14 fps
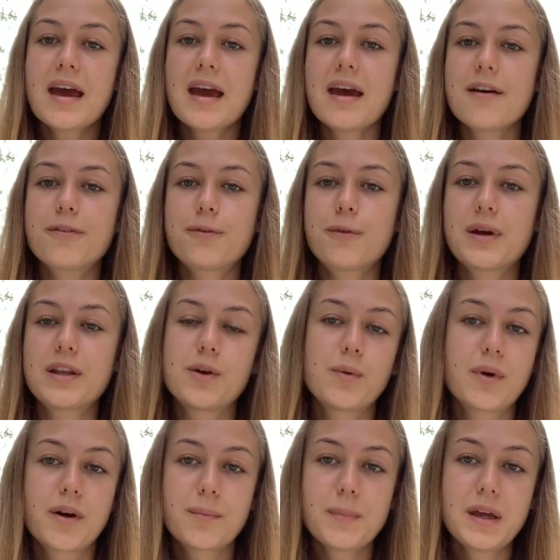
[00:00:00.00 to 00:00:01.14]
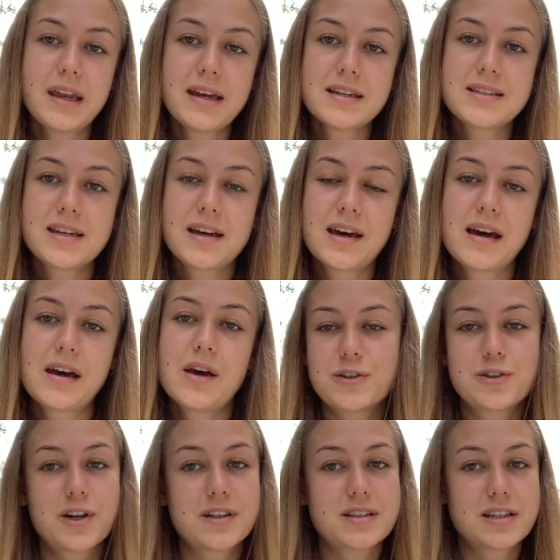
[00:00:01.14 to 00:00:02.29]
If when you were a meat eater, you're
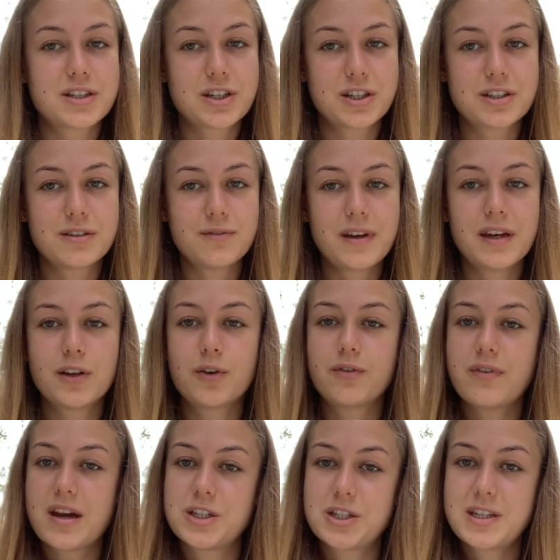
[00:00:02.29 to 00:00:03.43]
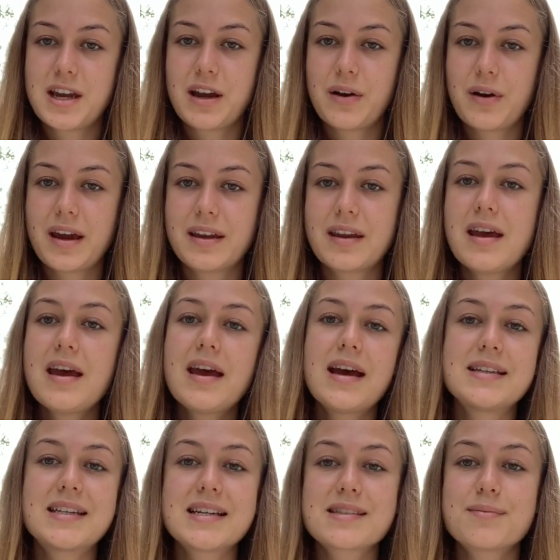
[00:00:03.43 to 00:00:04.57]
transitioning to vegan or vegetarian,
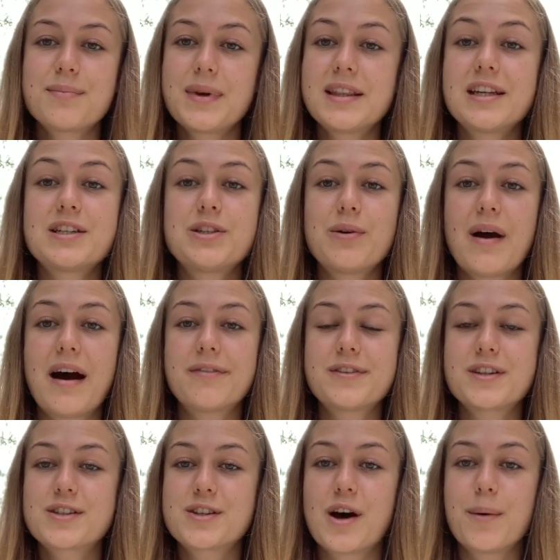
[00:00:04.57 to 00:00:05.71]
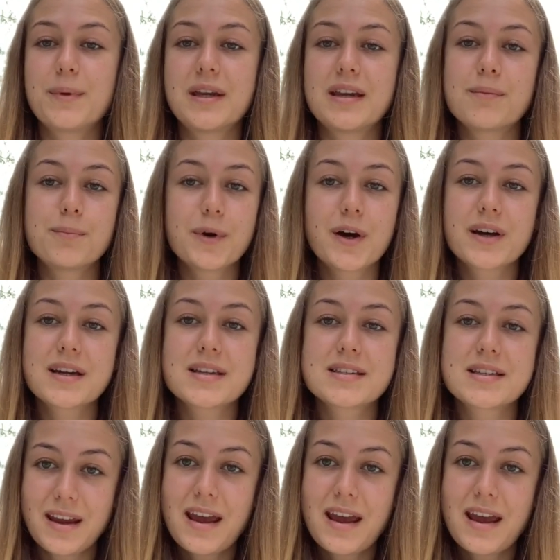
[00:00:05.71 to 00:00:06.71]
it doesn't mean that you have to stop eating burgers.